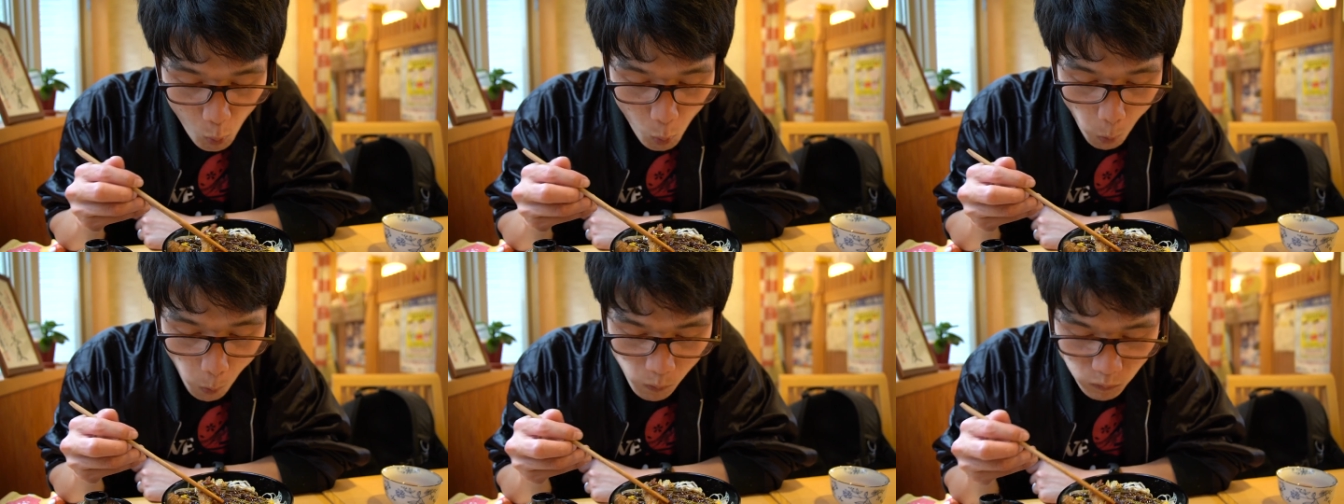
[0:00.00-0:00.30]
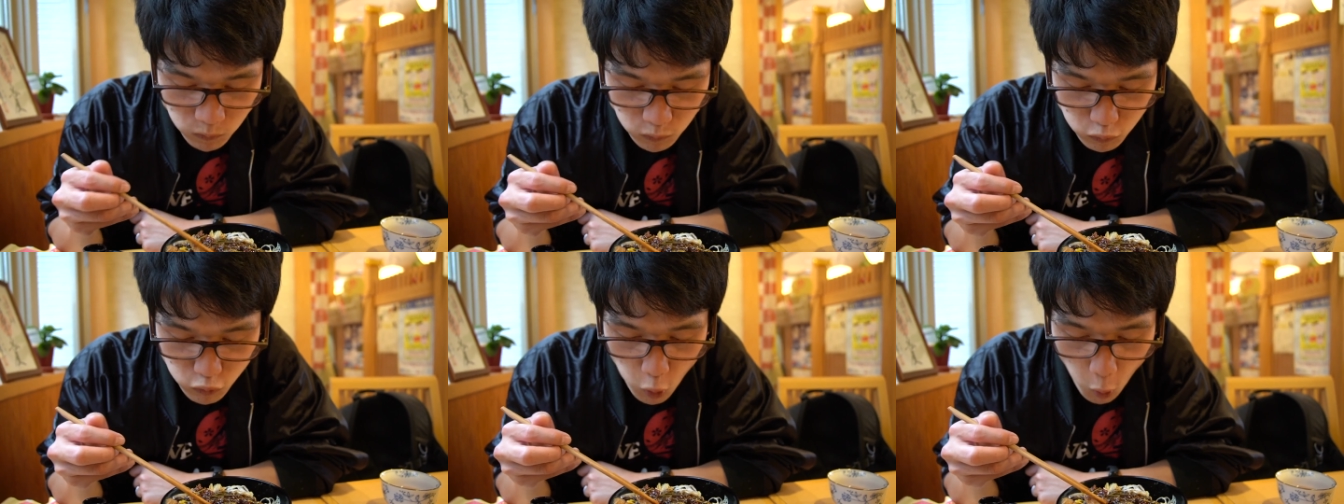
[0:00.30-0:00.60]

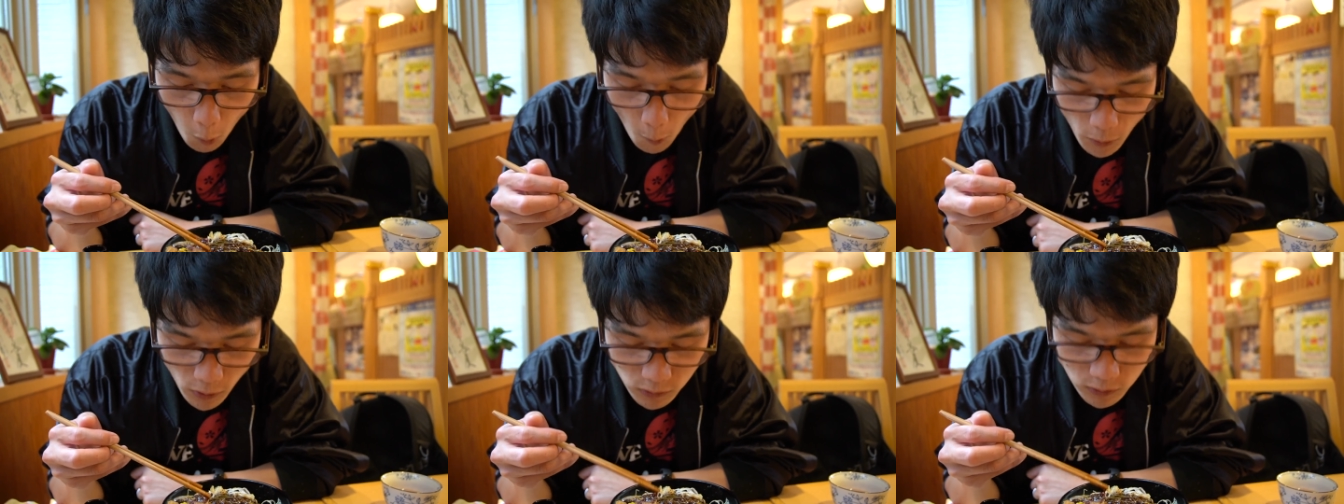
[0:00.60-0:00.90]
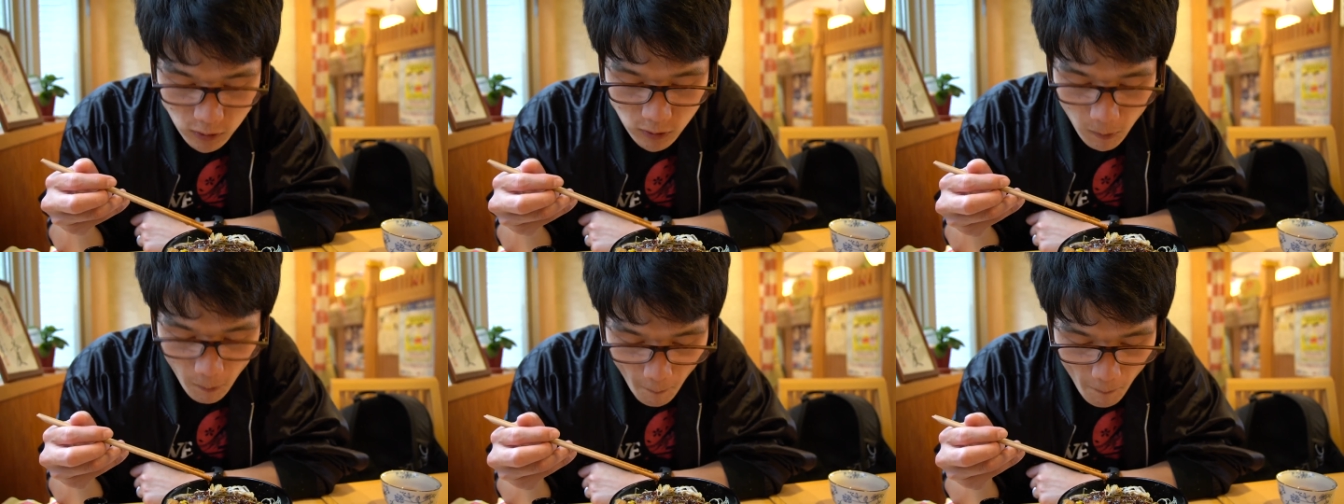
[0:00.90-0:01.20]
totally different to all
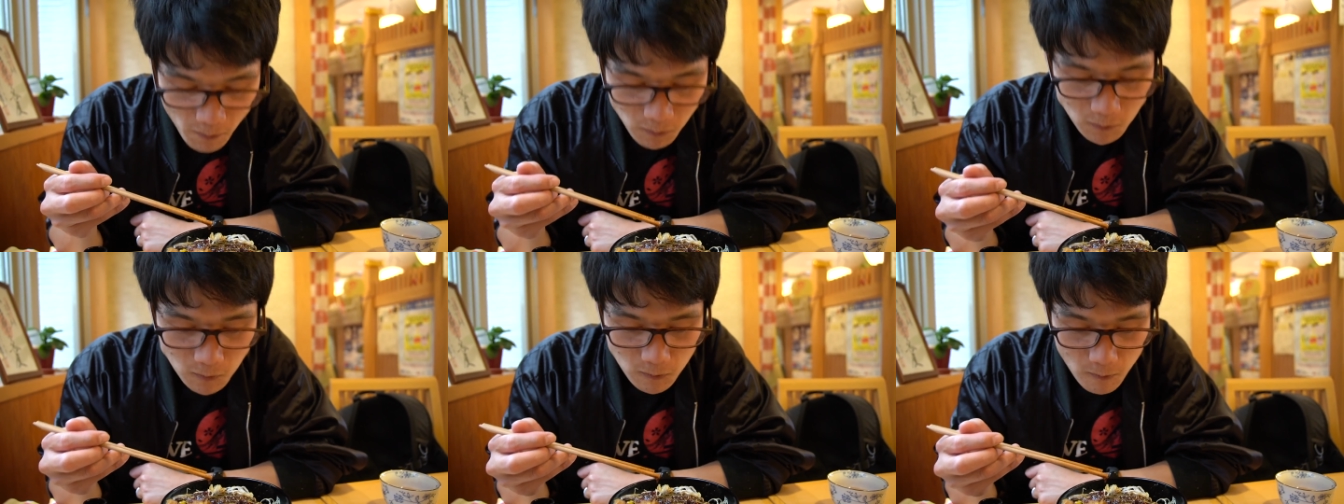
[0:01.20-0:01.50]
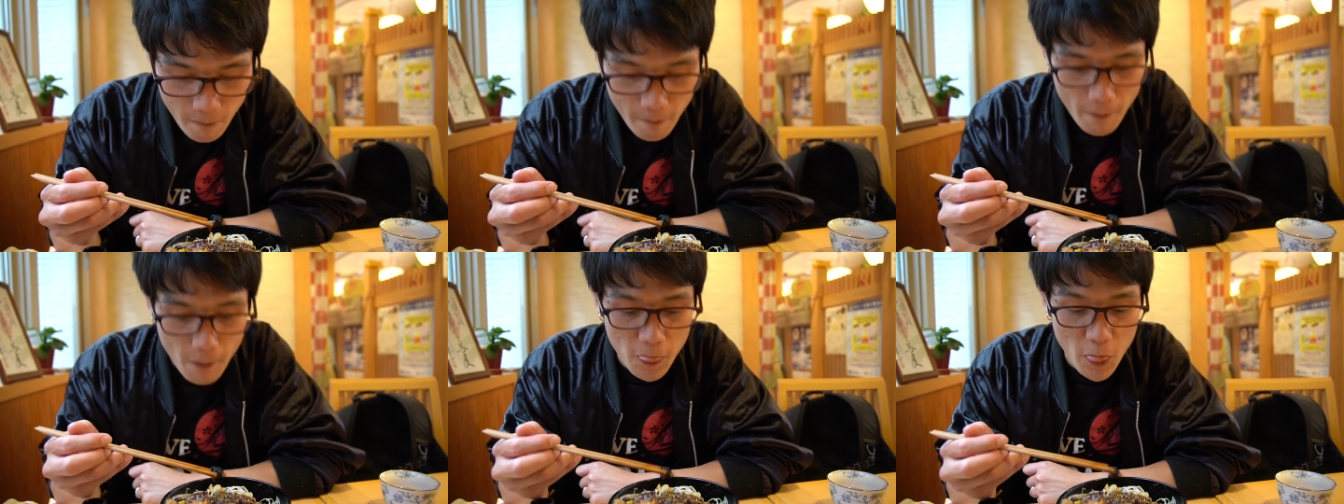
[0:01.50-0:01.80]
the other kind of
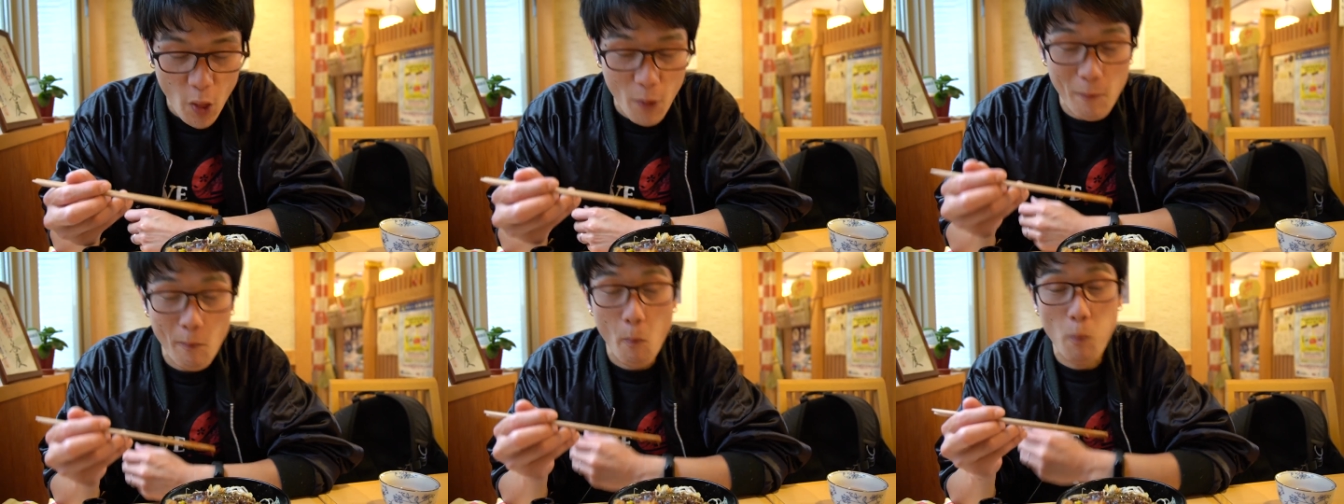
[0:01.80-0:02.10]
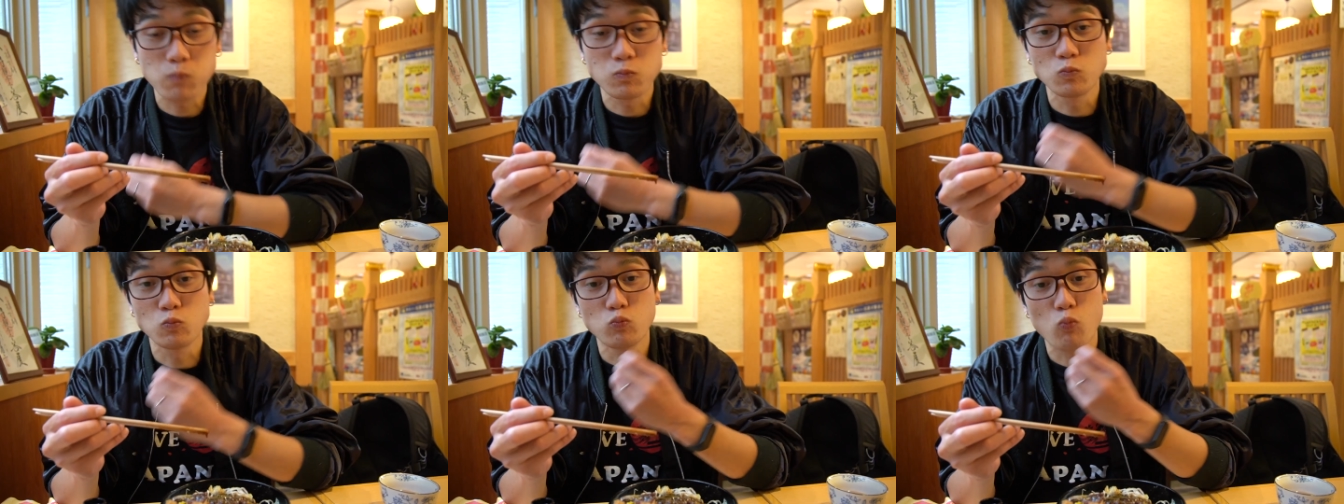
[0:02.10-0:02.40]
misos we've had as
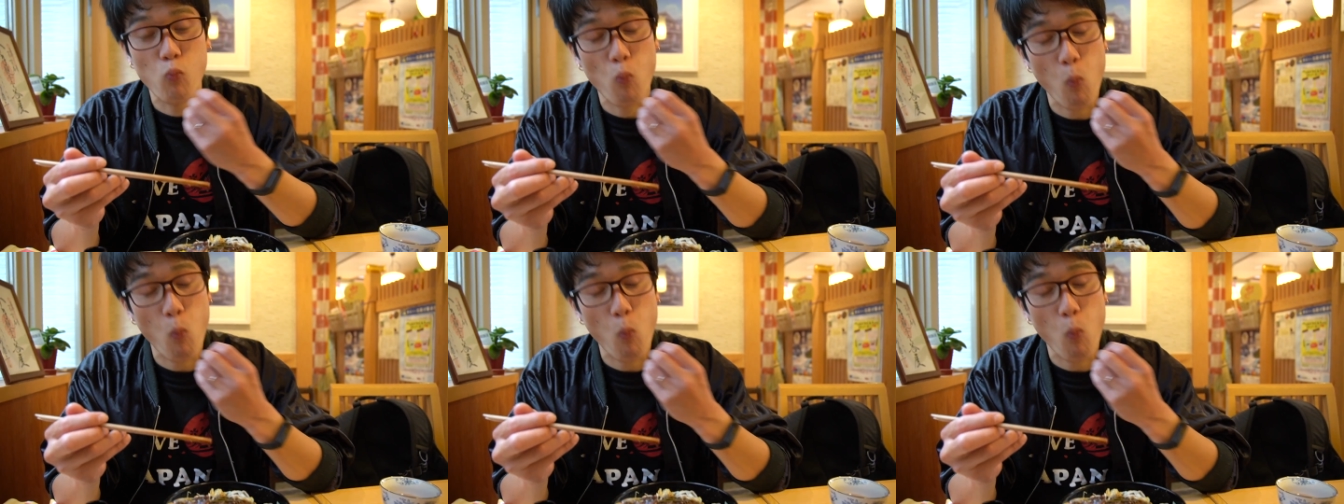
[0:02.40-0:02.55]
well.